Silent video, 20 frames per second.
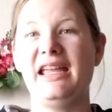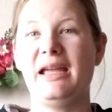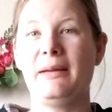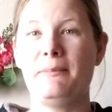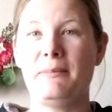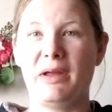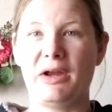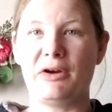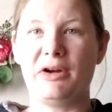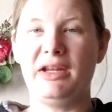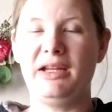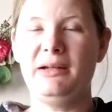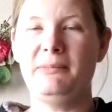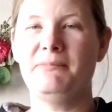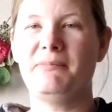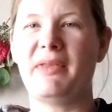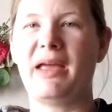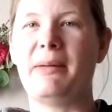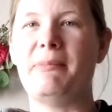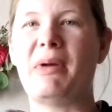am married.
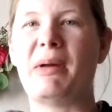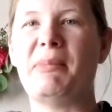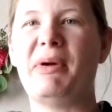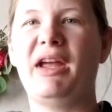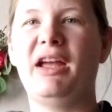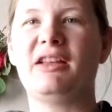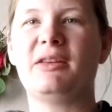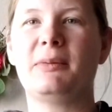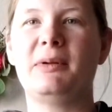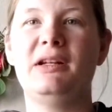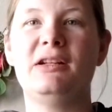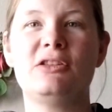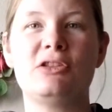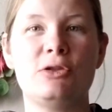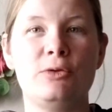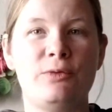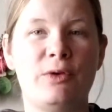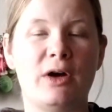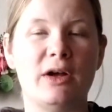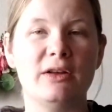I met my husband in
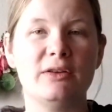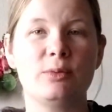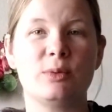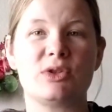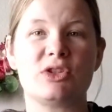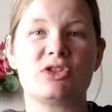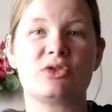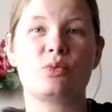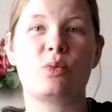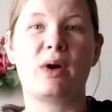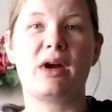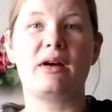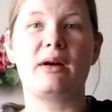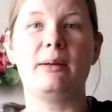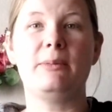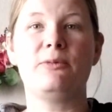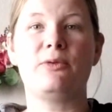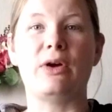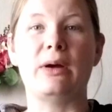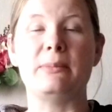Sioux Falls, which is where
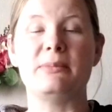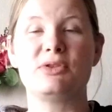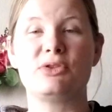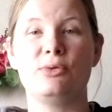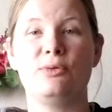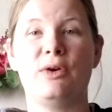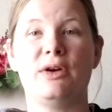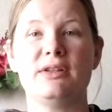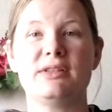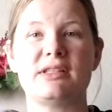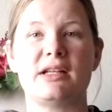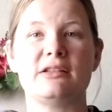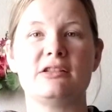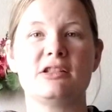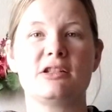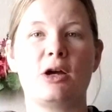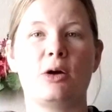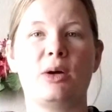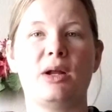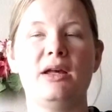I'm from, Sioux Falls, South
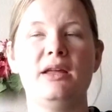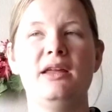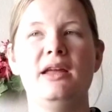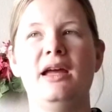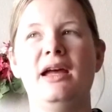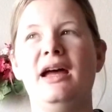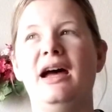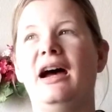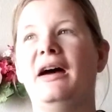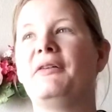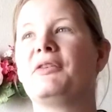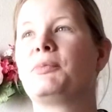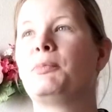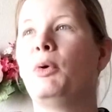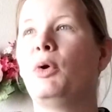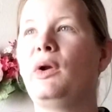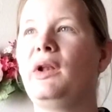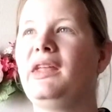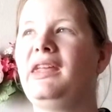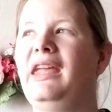Dakota. I was
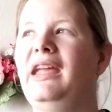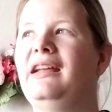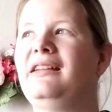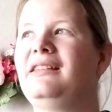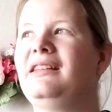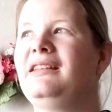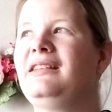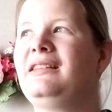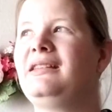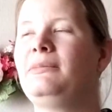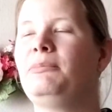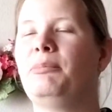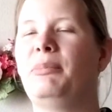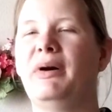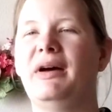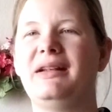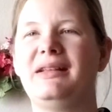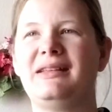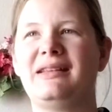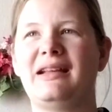born in Kansas,
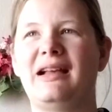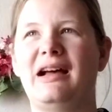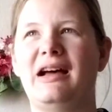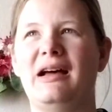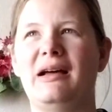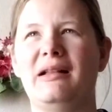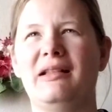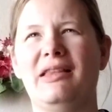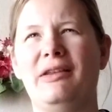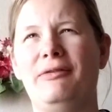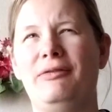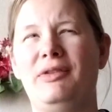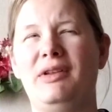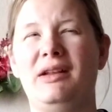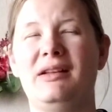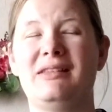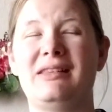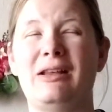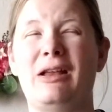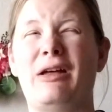but lived
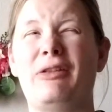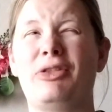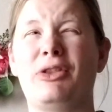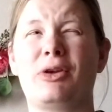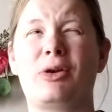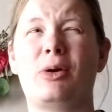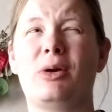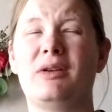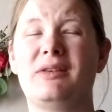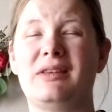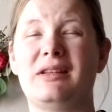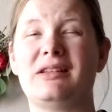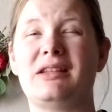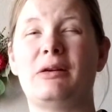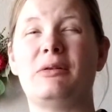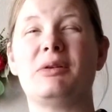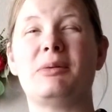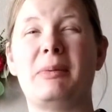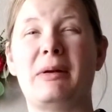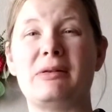in South Dakota since
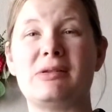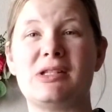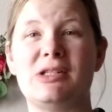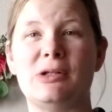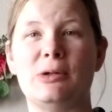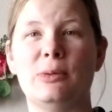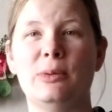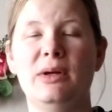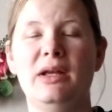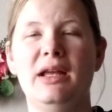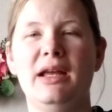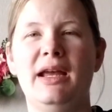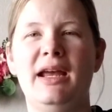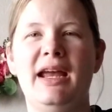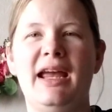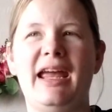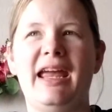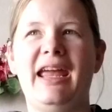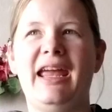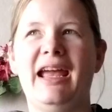I was about 2.
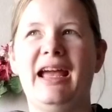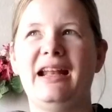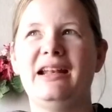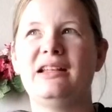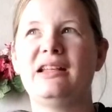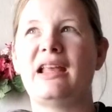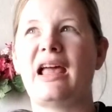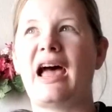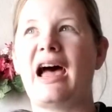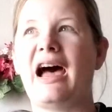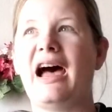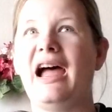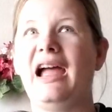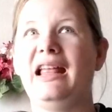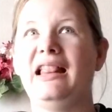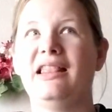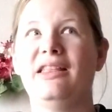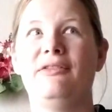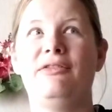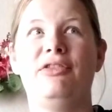And
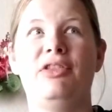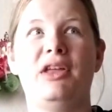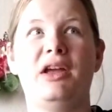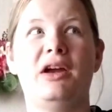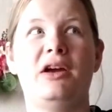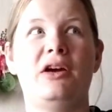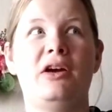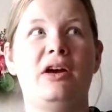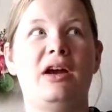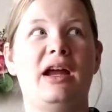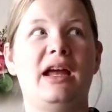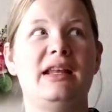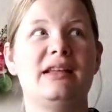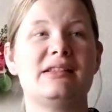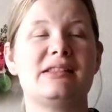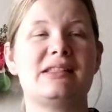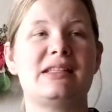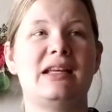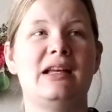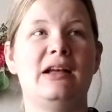I lived there
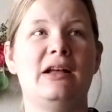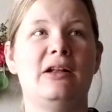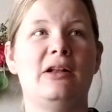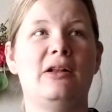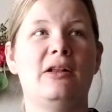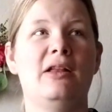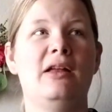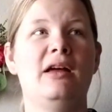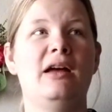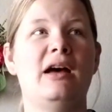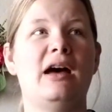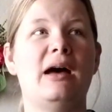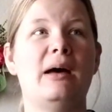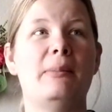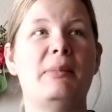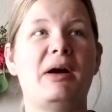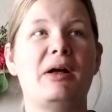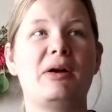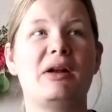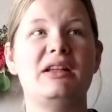until
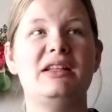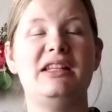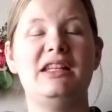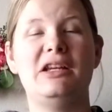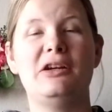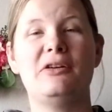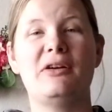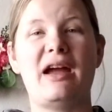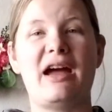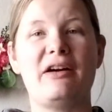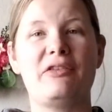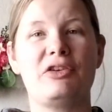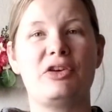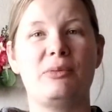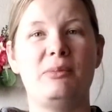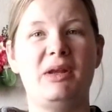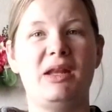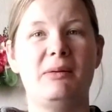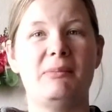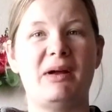about a year after
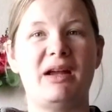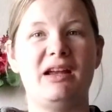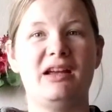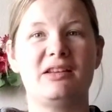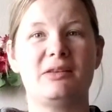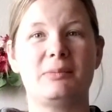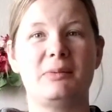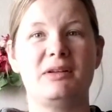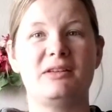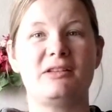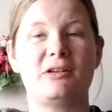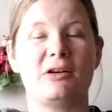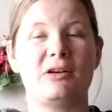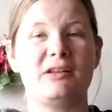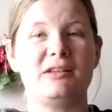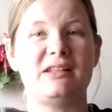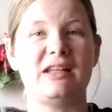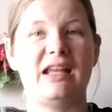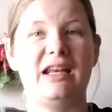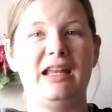me and my husband
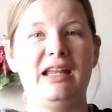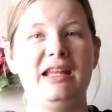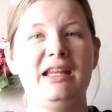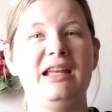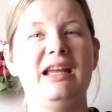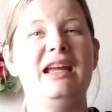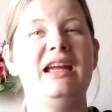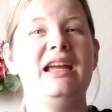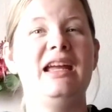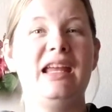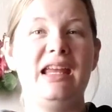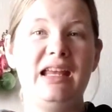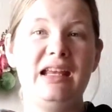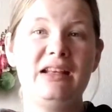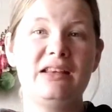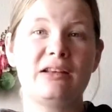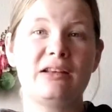started dating. He's